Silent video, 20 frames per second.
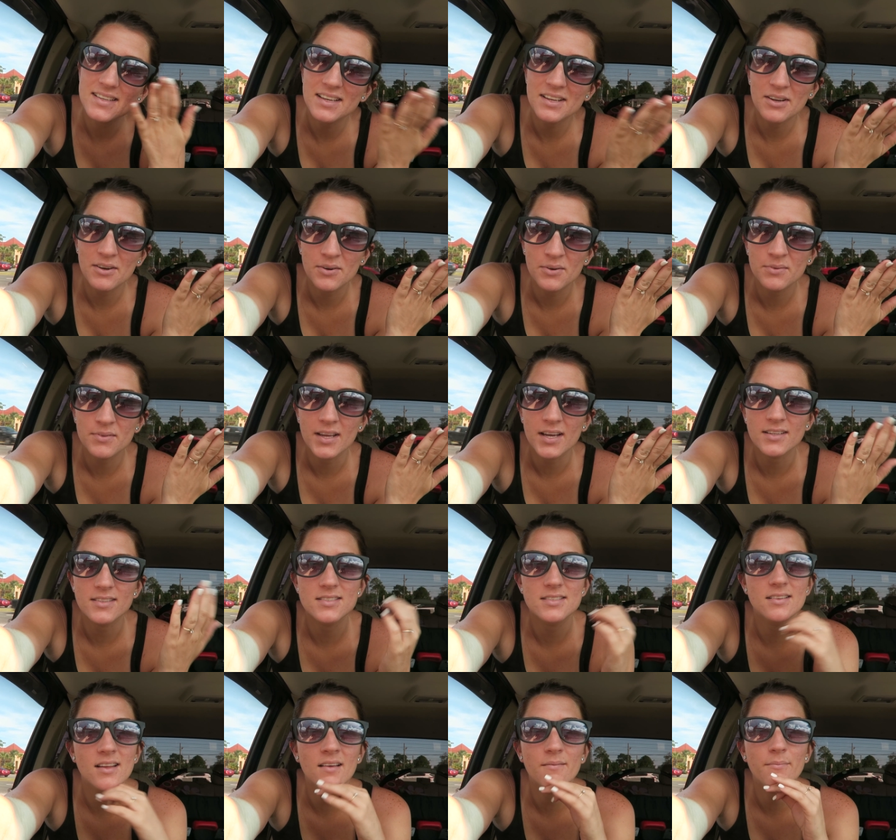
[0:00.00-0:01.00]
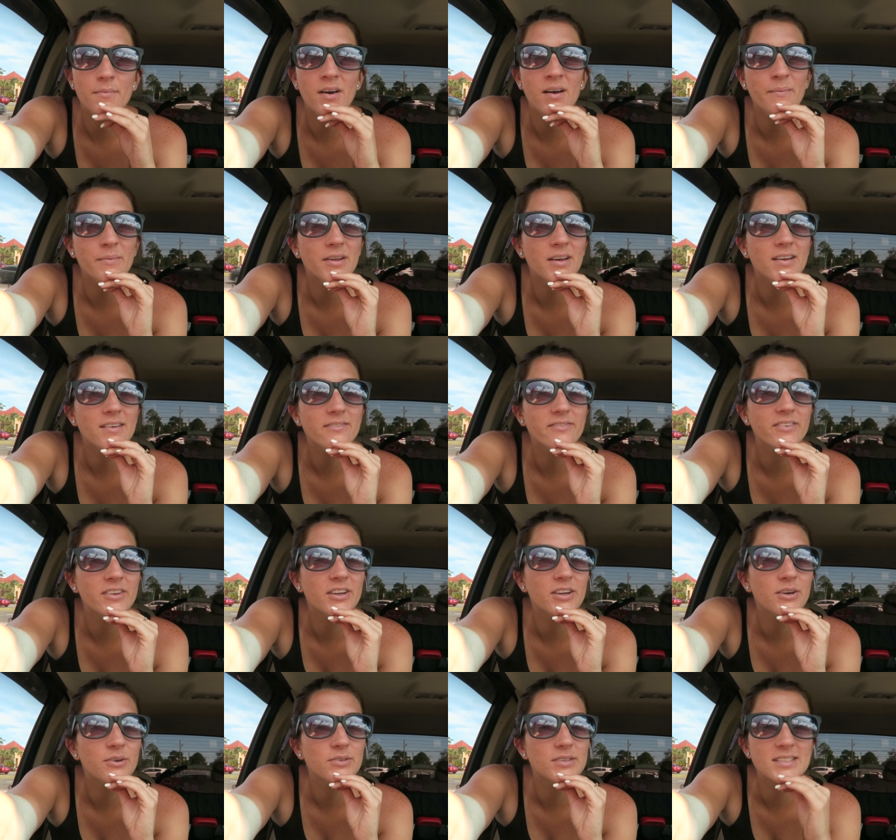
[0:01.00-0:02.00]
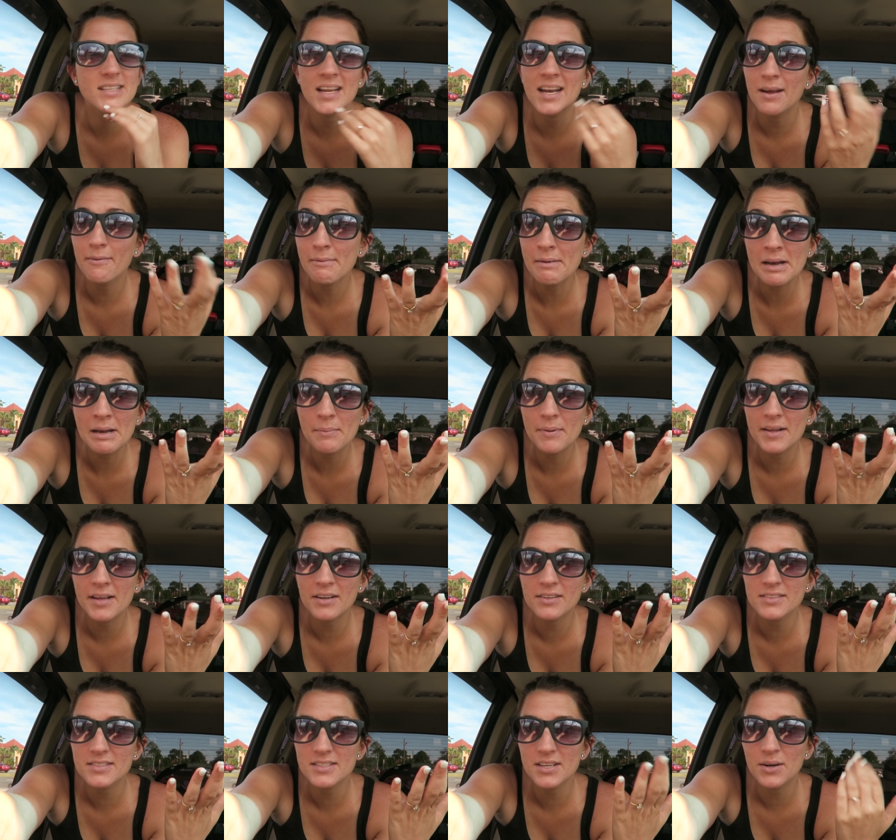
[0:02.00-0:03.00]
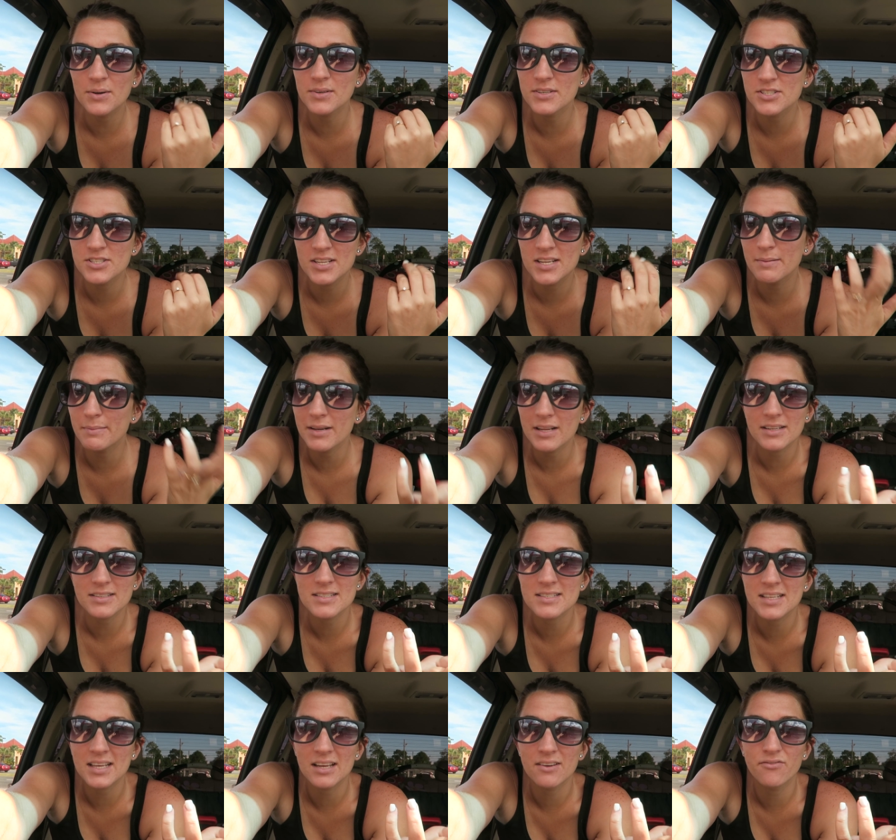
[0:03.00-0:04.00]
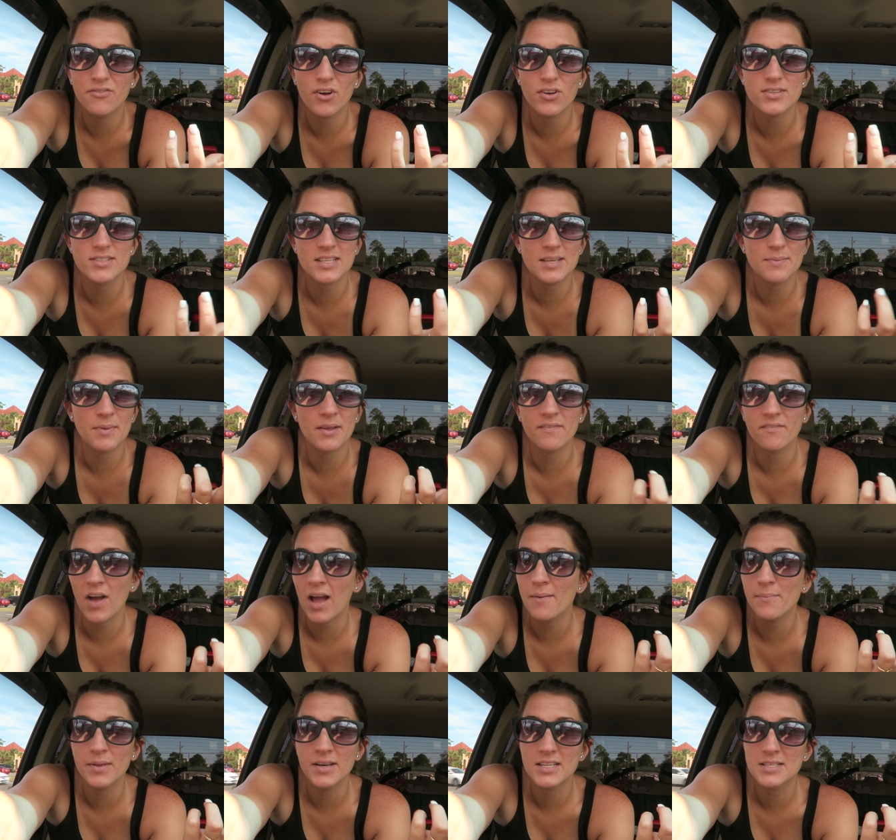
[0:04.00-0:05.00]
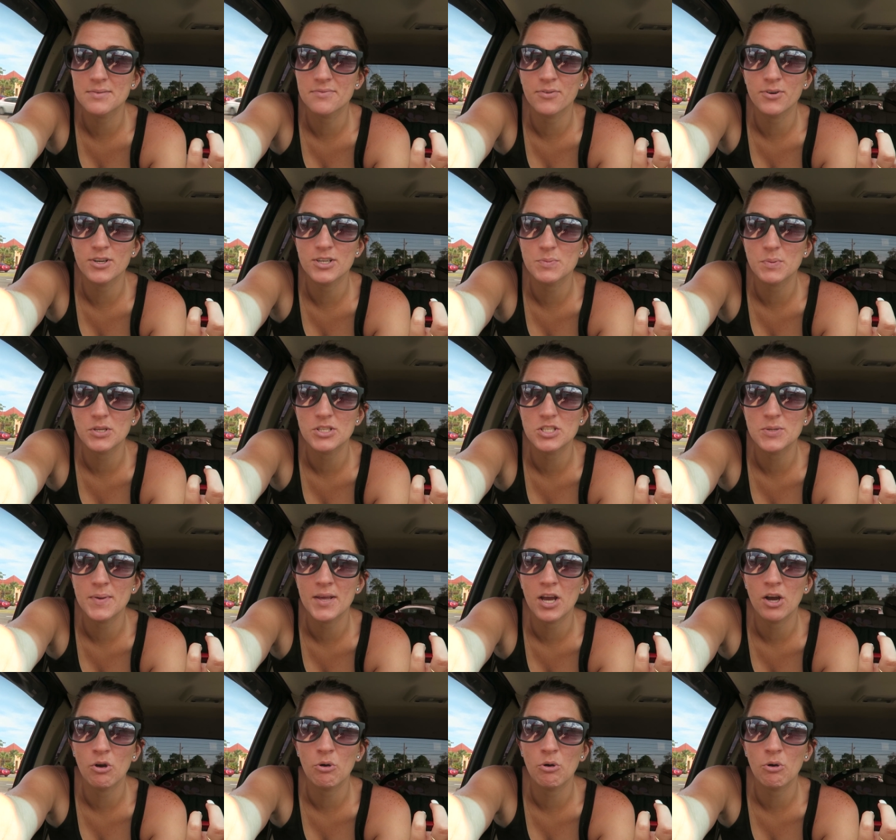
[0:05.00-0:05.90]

you know, that's mom life, you know. Does that happen to anybody else though? Does anybody else's kid fall asleep like five minutes before you're supposed to be